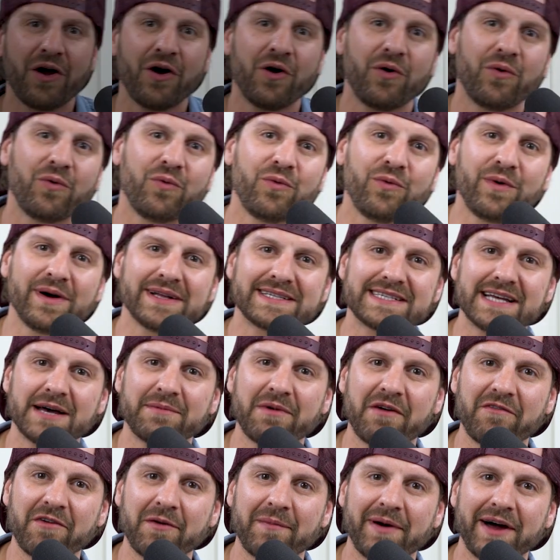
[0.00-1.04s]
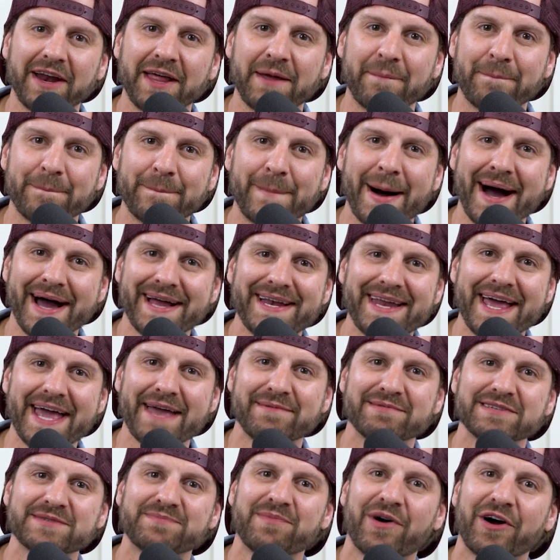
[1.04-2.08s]
What's up, everybody? My name
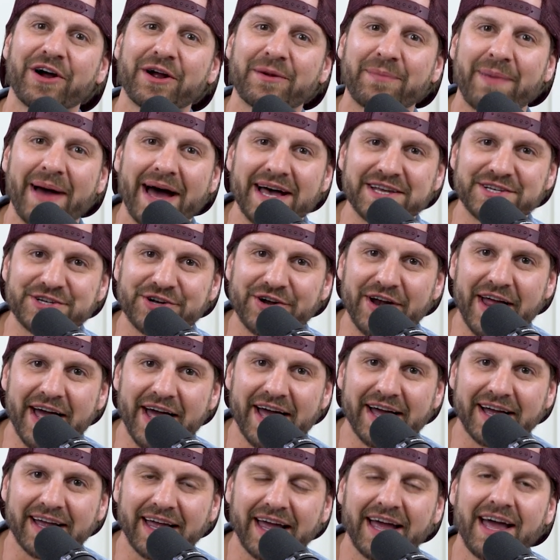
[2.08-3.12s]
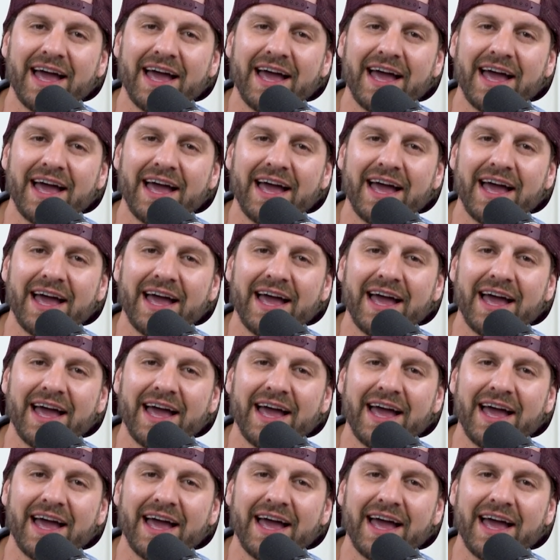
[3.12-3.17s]
is Mark Pasternack.